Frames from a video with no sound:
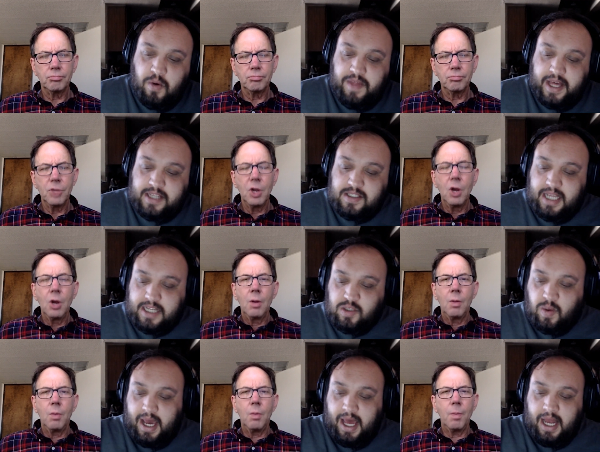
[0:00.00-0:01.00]
Speaker 1: that's that's
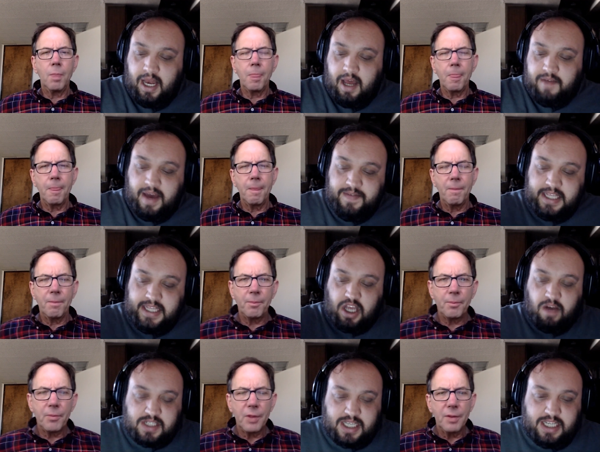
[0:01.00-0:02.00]
why i love having these
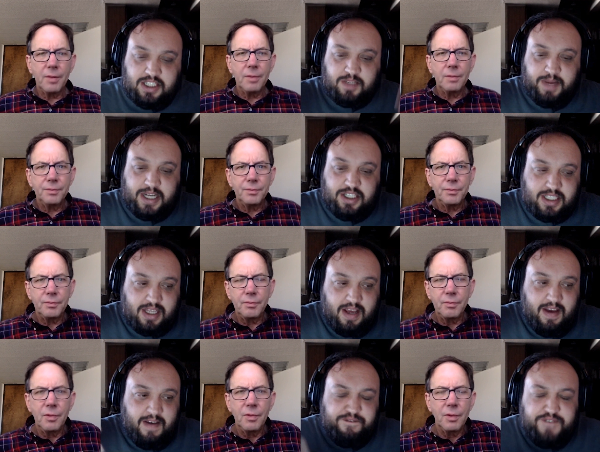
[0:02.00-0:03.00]
conversations about just
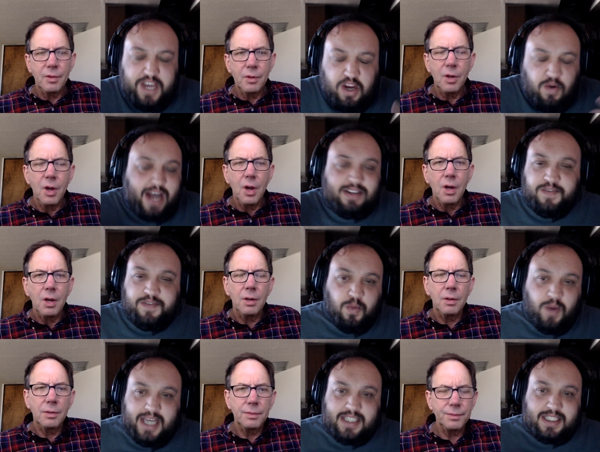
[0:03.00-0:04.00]
figuring out different
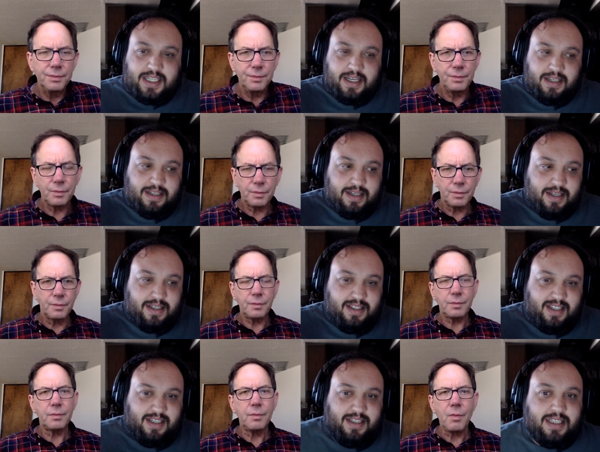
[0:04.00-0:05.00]
ways to
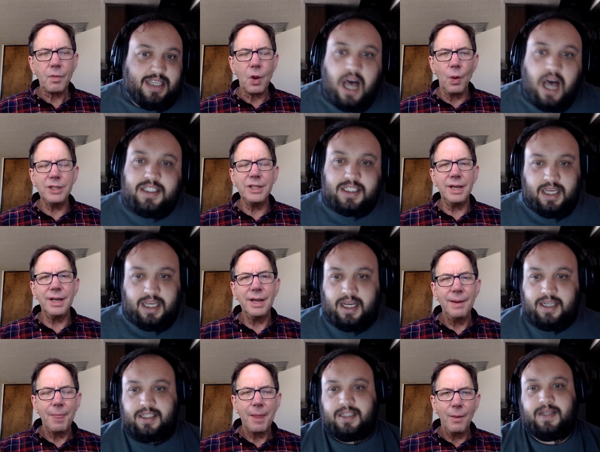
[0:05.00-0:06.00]
discuss well,
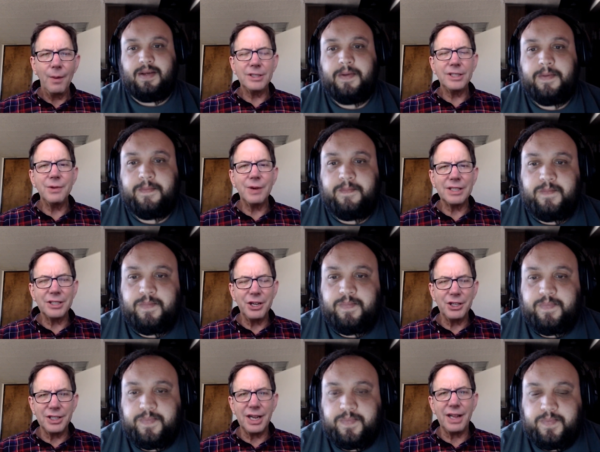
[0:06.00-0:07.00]
things what's
Speaker 2: interesting you
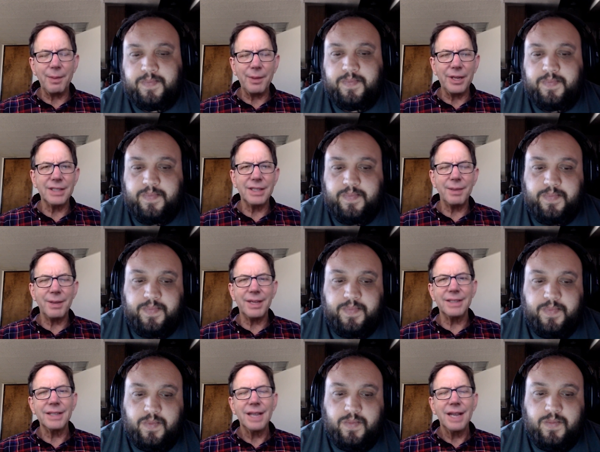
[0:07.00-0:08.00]
say that because because
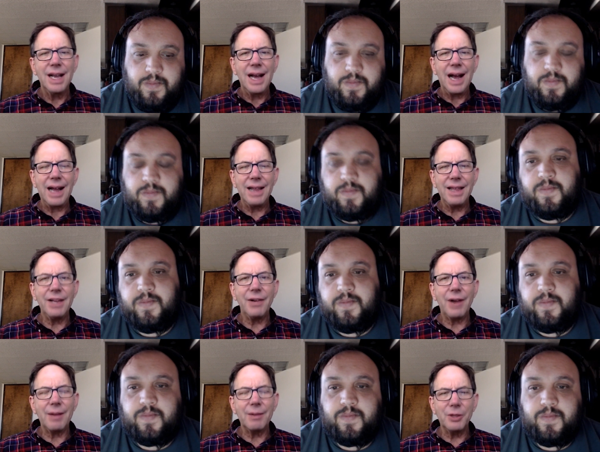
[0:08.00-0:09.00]
i think you're
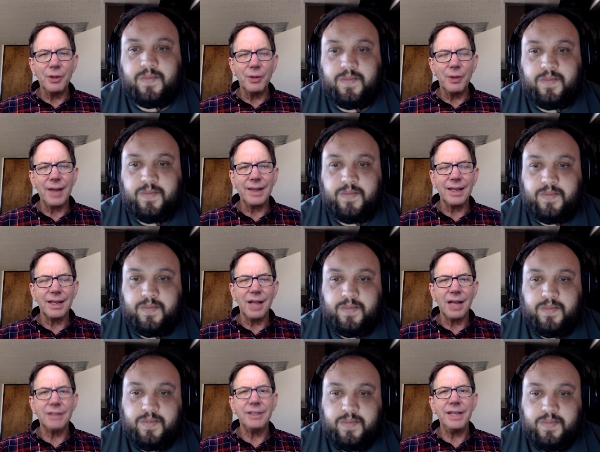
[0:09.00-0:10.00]
absolutely right that a lot of
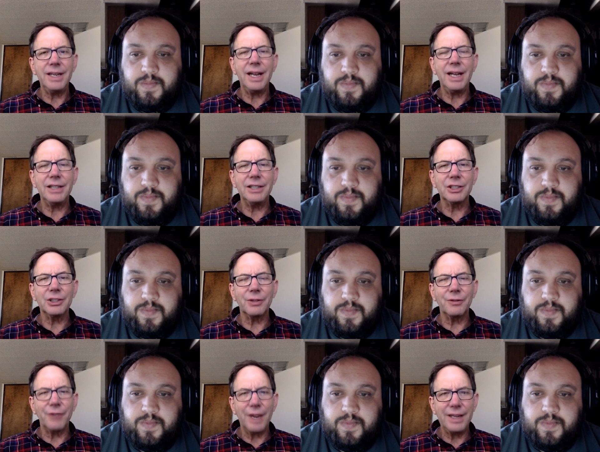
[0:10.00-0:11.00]
teenagers are
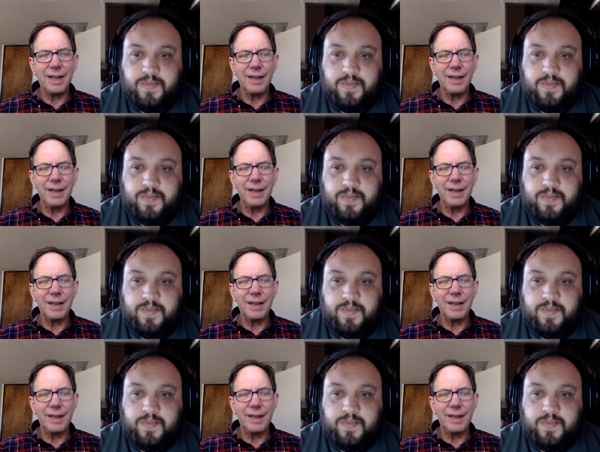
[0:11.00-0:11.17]
afraid to have these